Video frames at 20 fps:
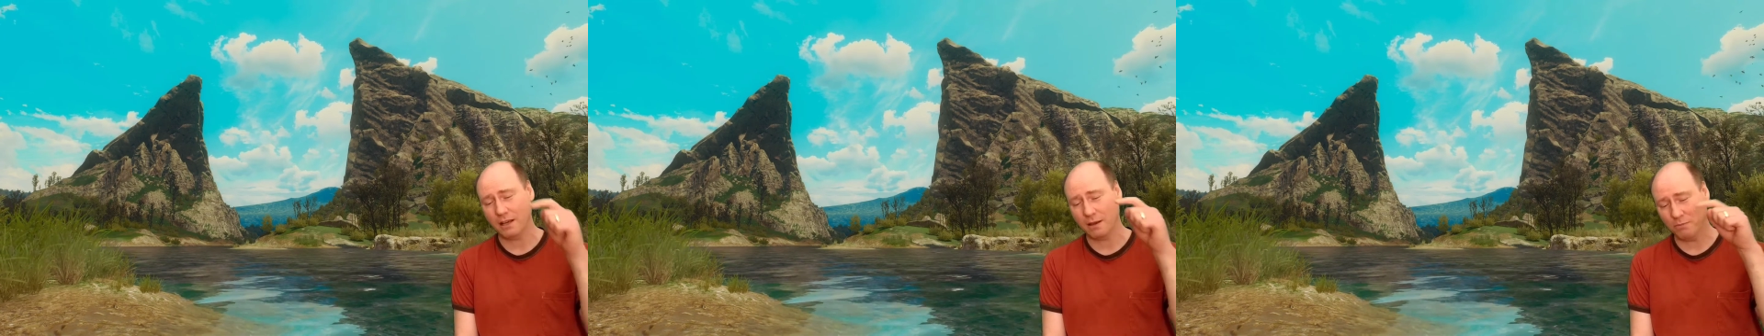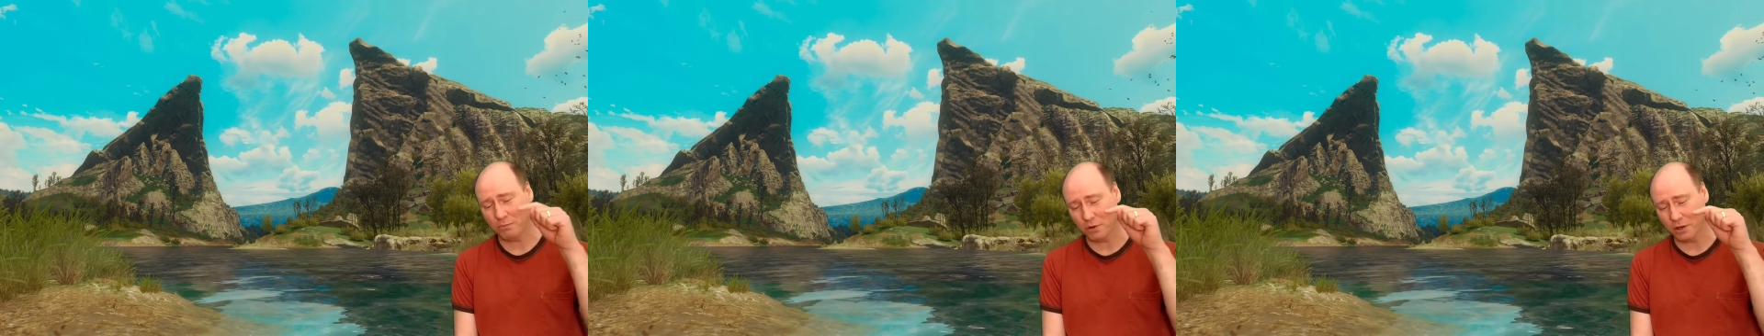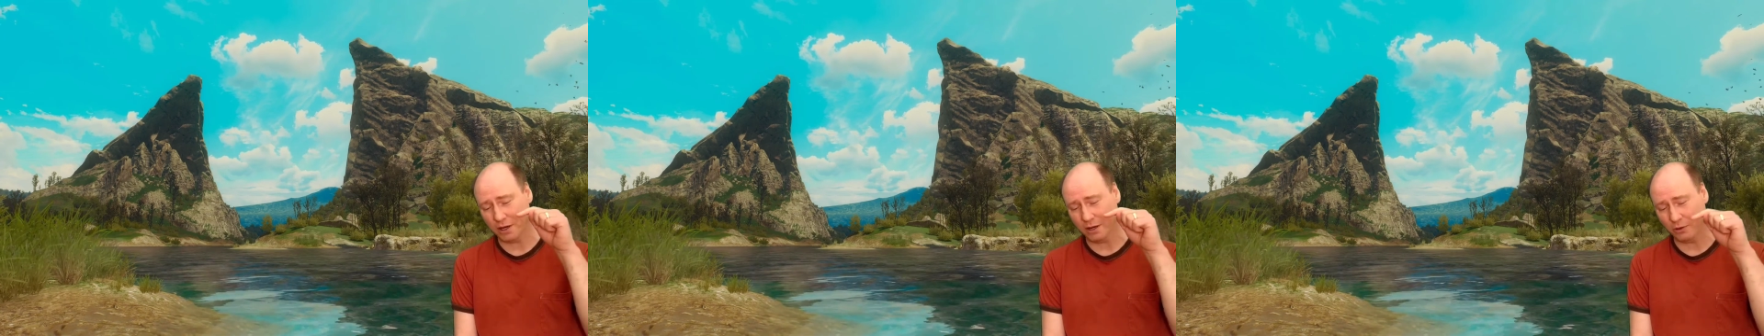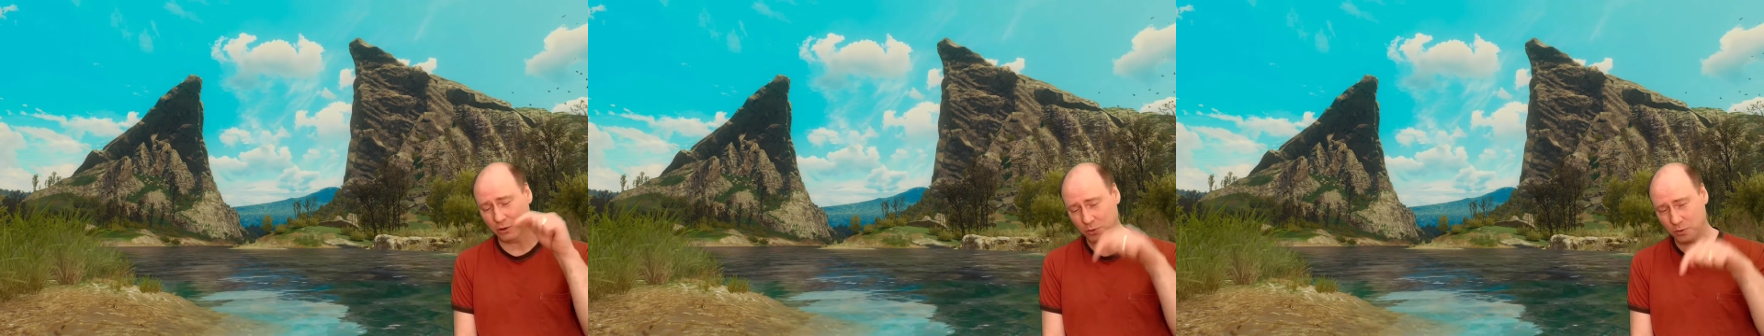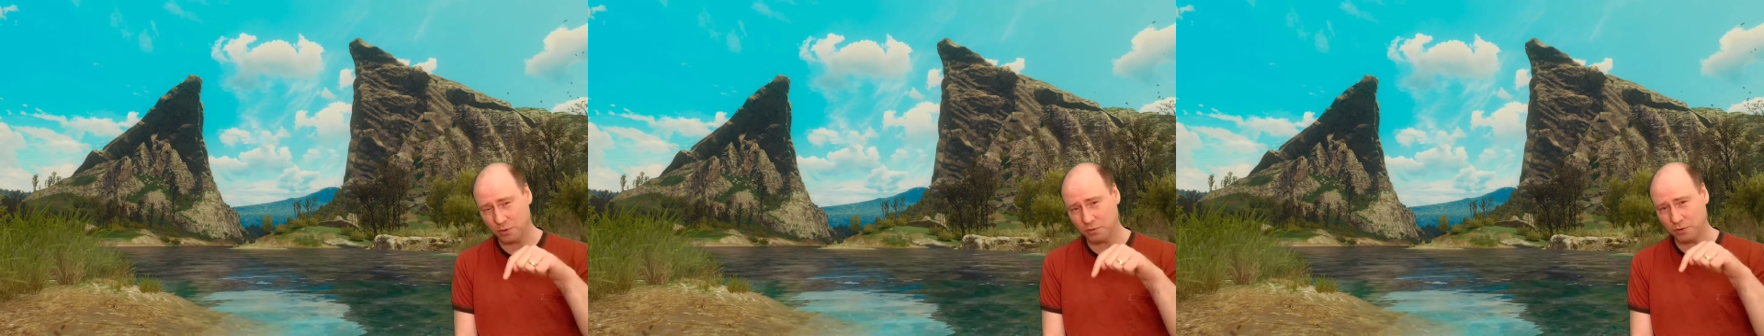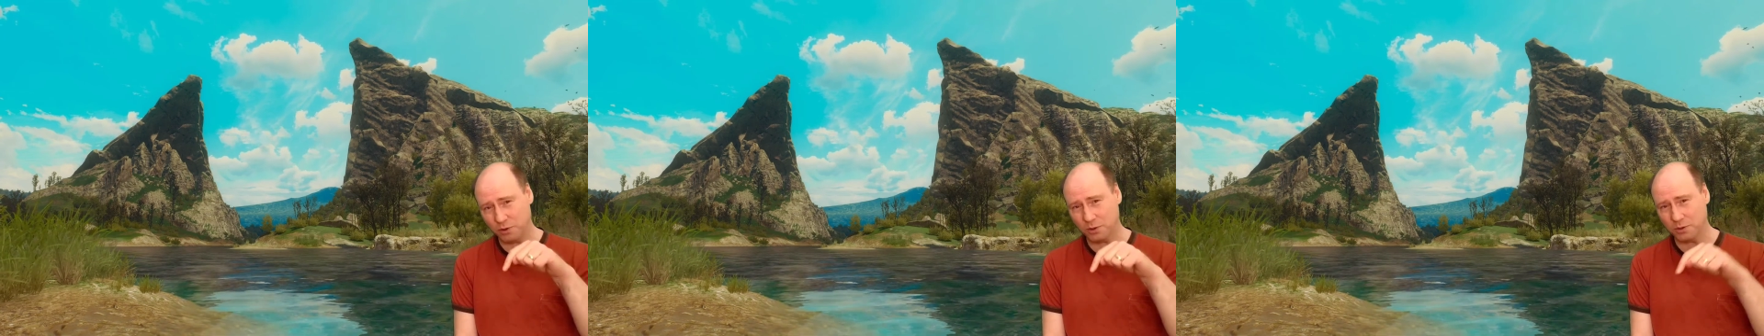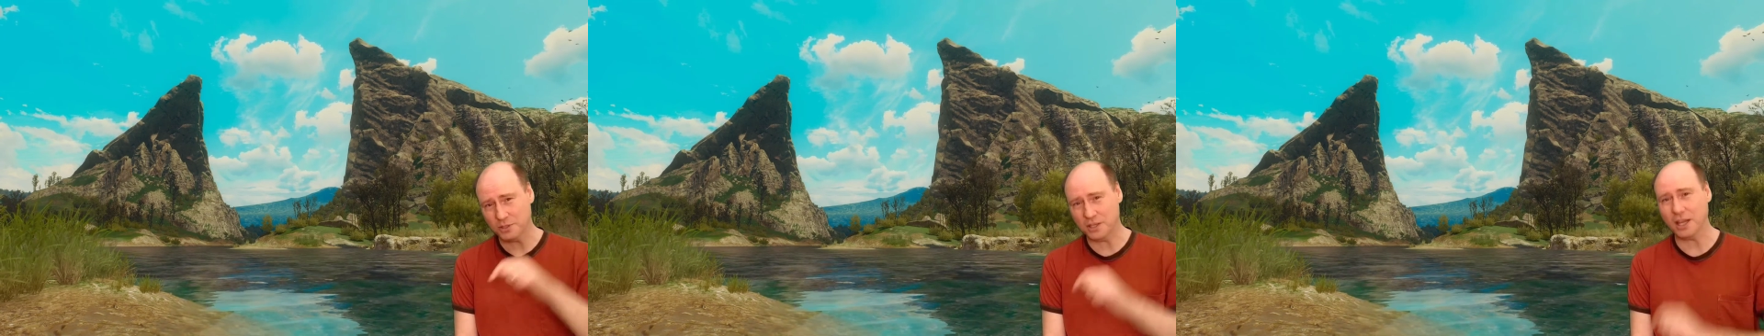I'm putting
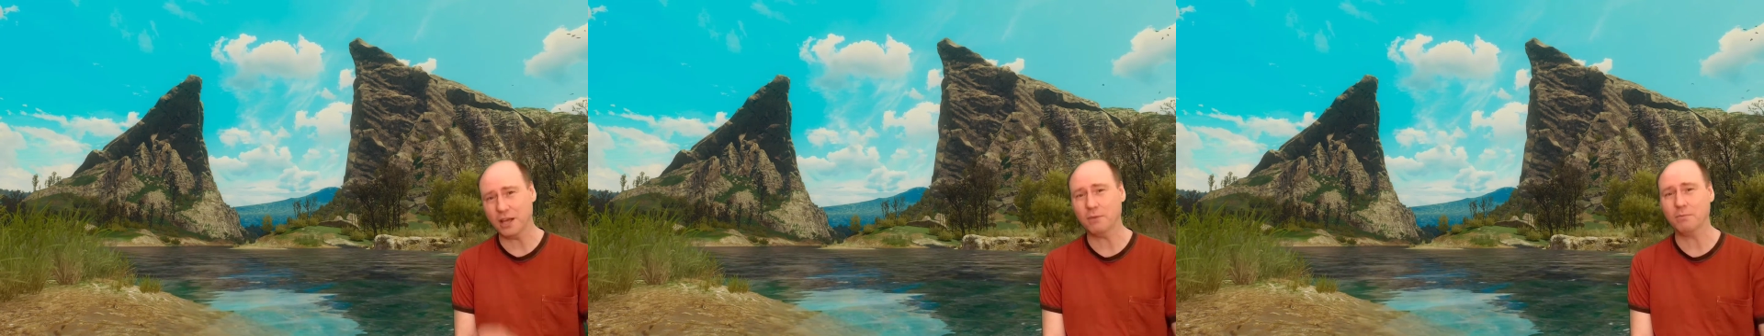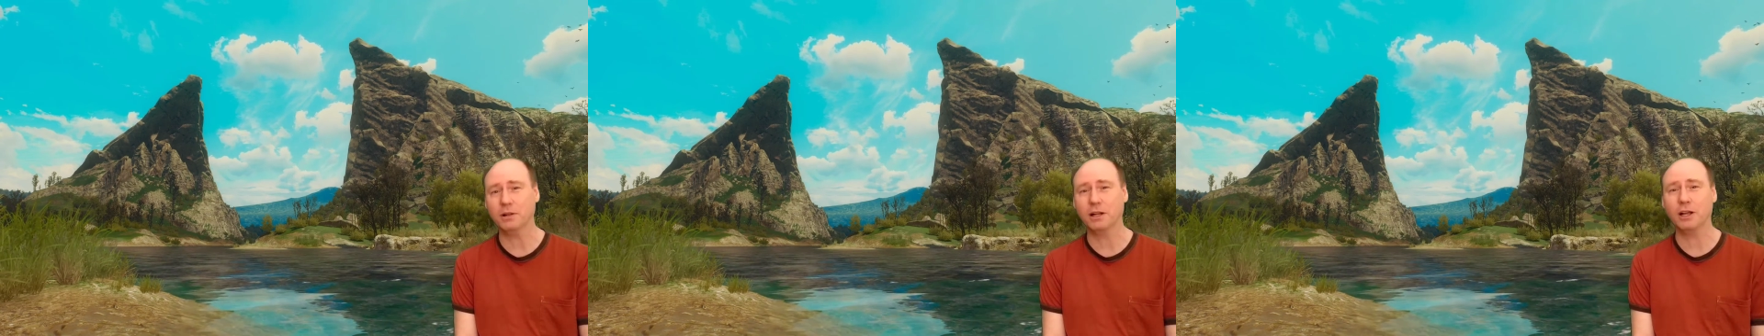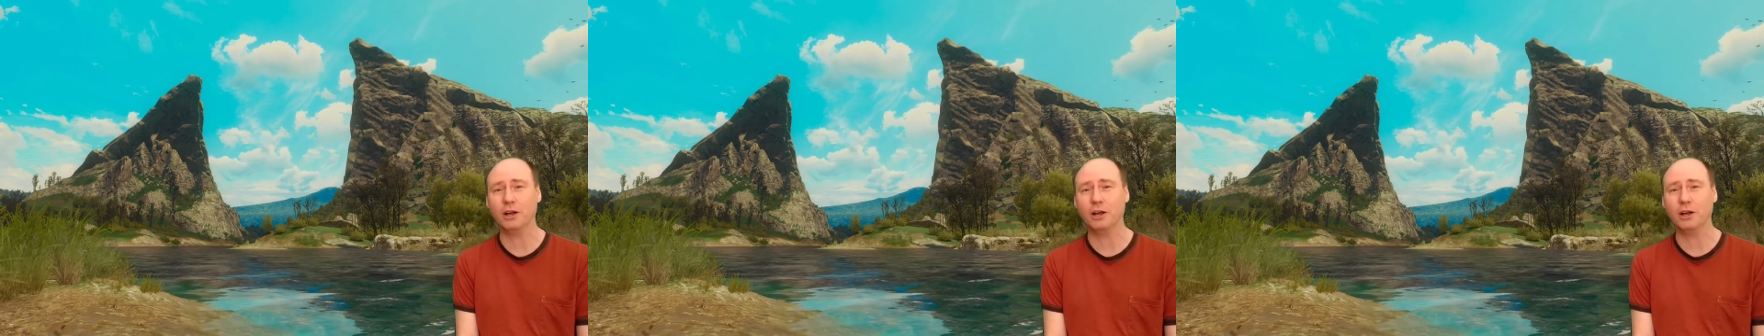Swifto's down